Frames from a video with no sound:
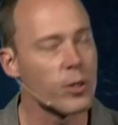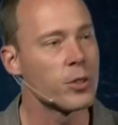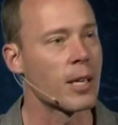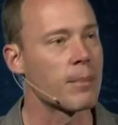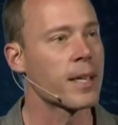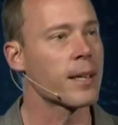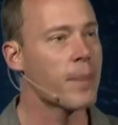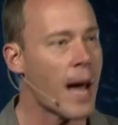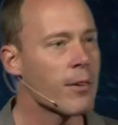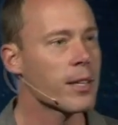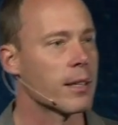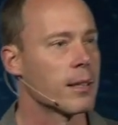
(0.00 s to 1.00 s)
do something
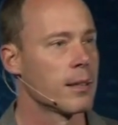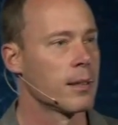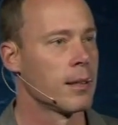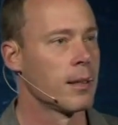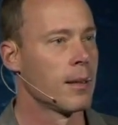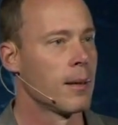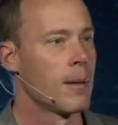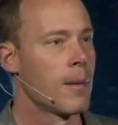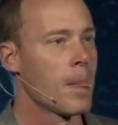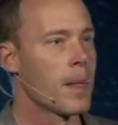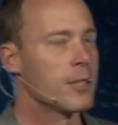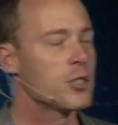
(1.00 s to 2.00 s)
about it.
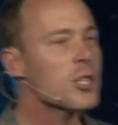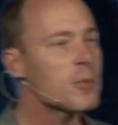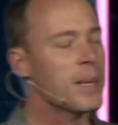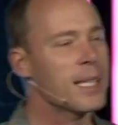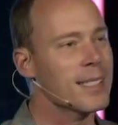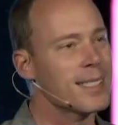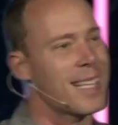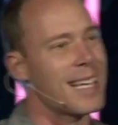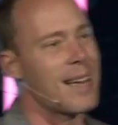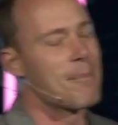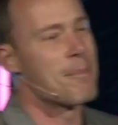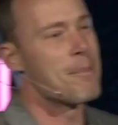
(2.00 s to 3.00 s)
Just because
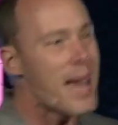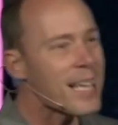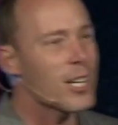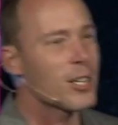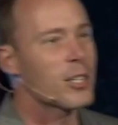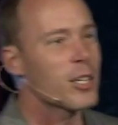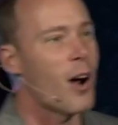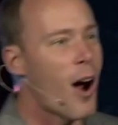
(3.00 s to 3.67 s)
they make a good